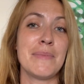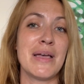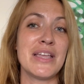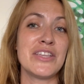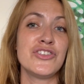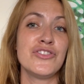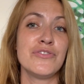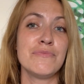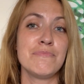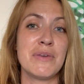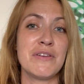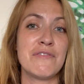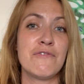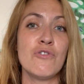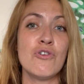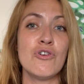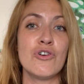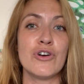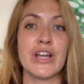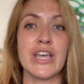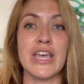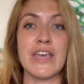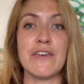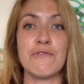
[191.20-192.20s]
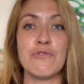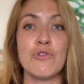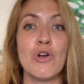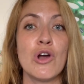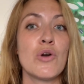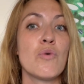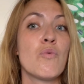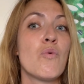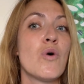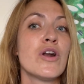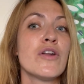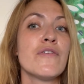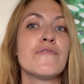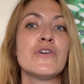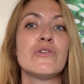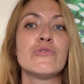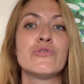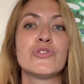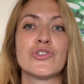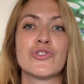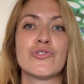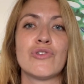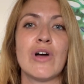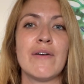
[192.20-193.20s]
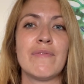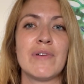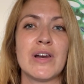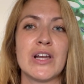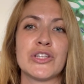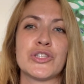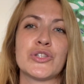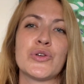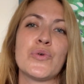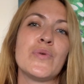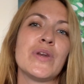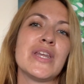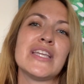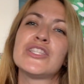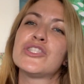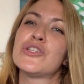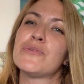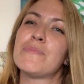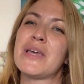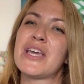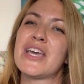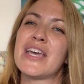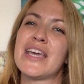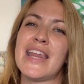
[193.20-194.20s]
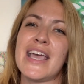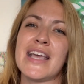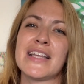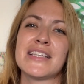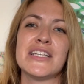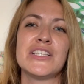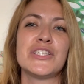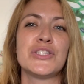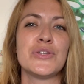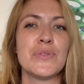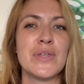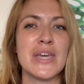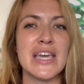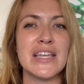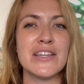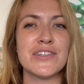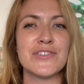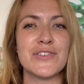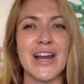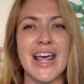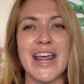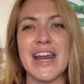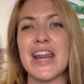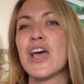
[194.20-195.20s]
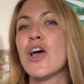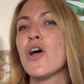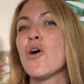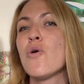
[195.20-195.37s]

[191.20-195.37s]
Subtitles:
mentioned before, if you're one of those travelers who need to be connected to the internet